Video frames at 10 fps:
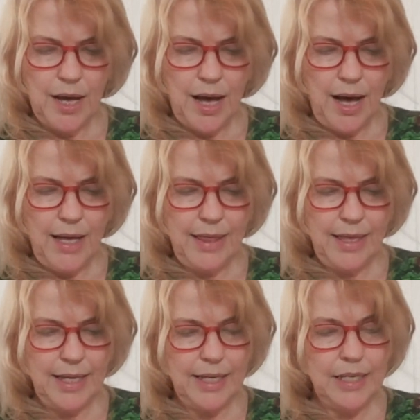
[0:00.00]
"I
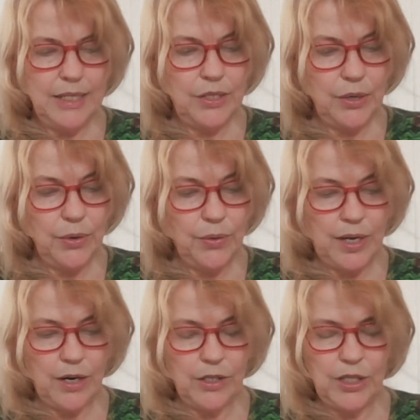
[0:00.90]
think it is you
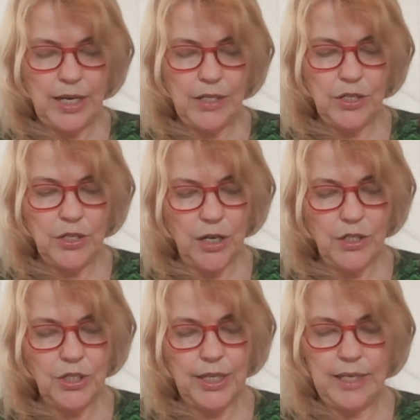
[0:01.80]
that are changed,
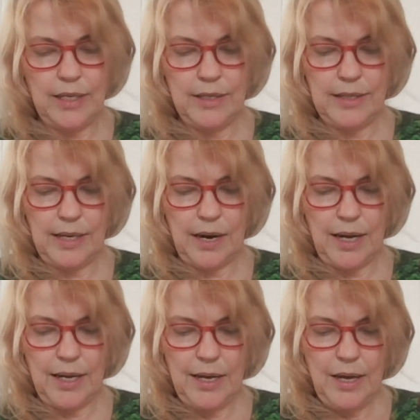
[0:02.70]
not she," said
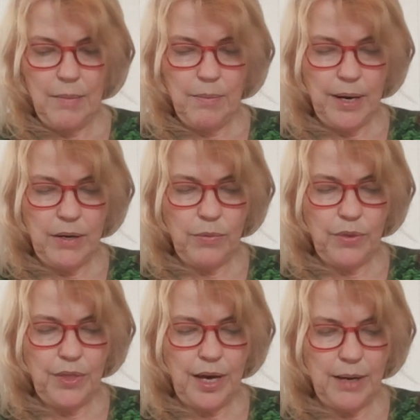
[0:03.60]
I, but
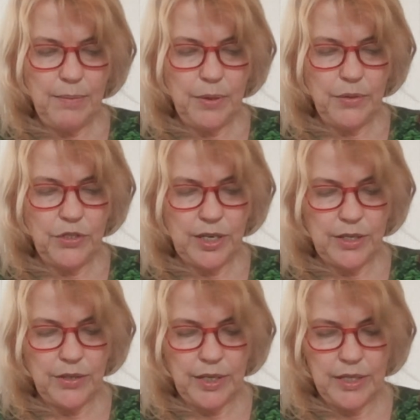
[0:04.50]
with the utmost
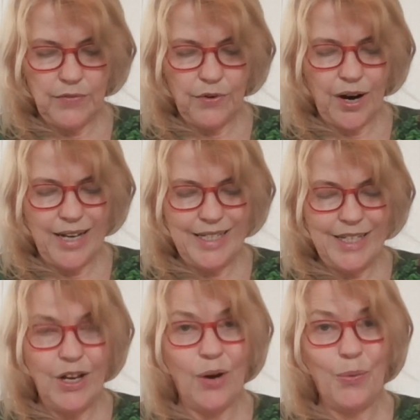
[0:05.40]
gentleness, for I
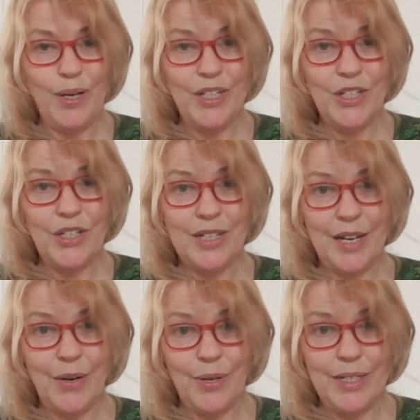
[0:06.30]
did not wish
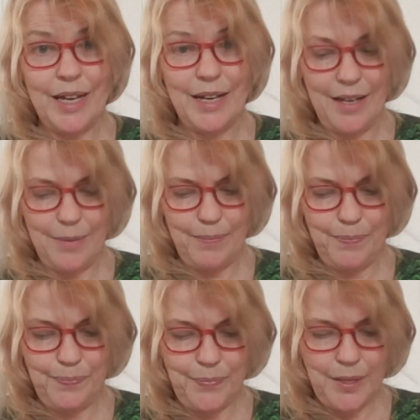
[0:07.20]
to irritate him.
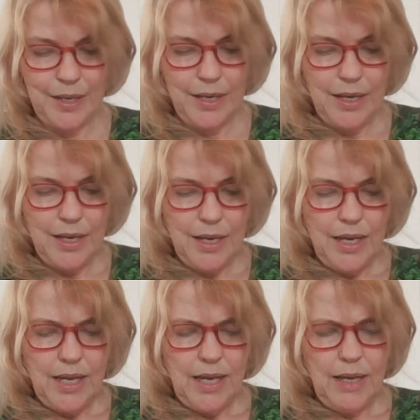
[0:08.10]

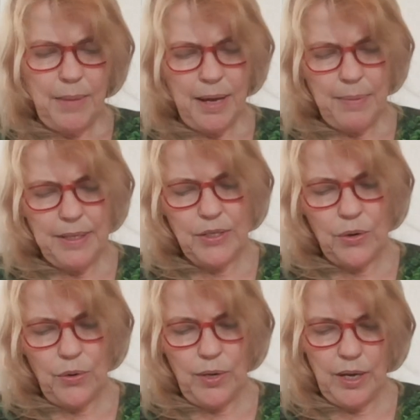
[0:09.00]
"It may be
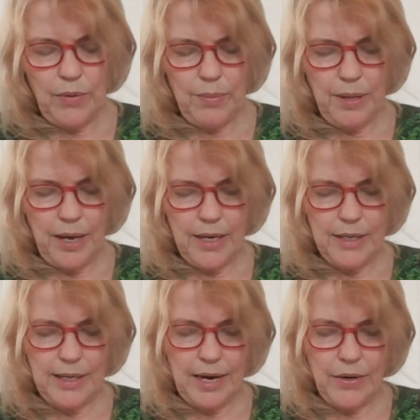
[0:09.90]
so," he
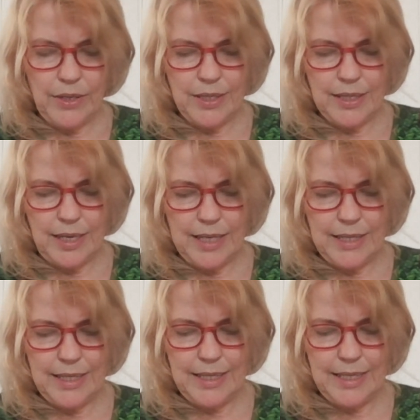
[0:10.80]
replied, carelessly,
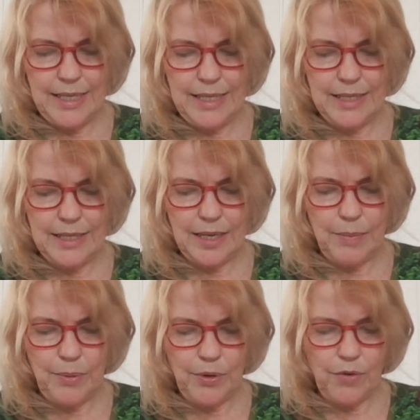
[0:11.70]
as he seized a
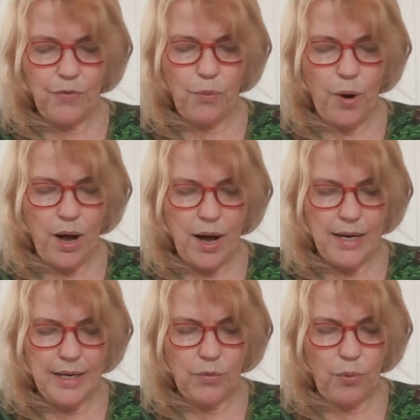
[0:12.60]
tumbler of
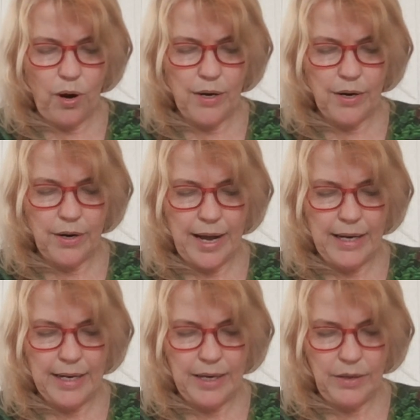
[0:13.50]
wine and water,
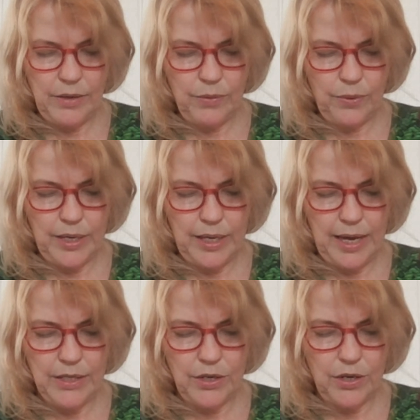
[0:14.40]
adding, when he
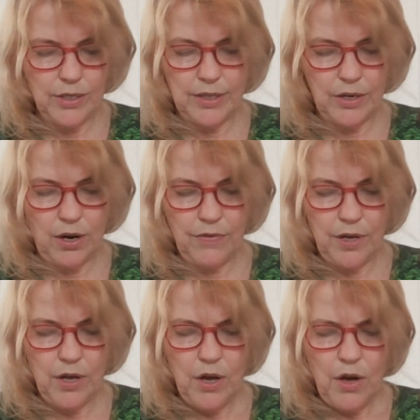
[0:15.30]
had tossed it off,
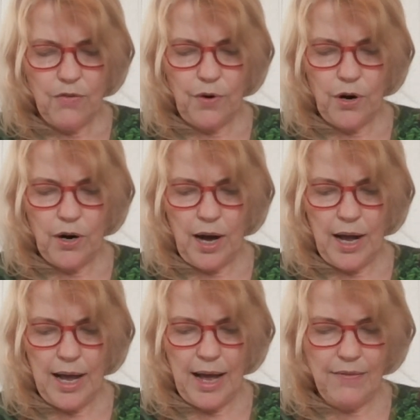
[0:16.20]
"For
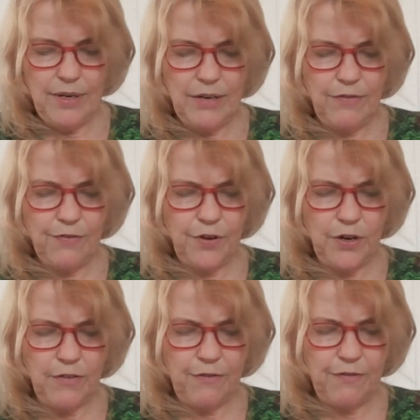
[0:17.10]
I have an
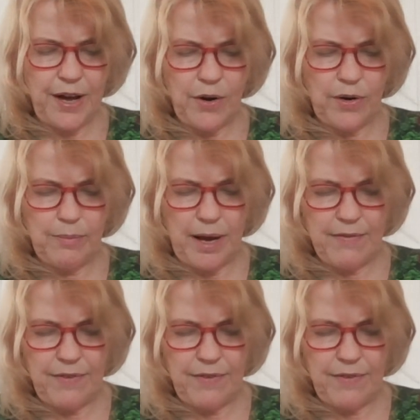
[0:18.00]
infernal fire in my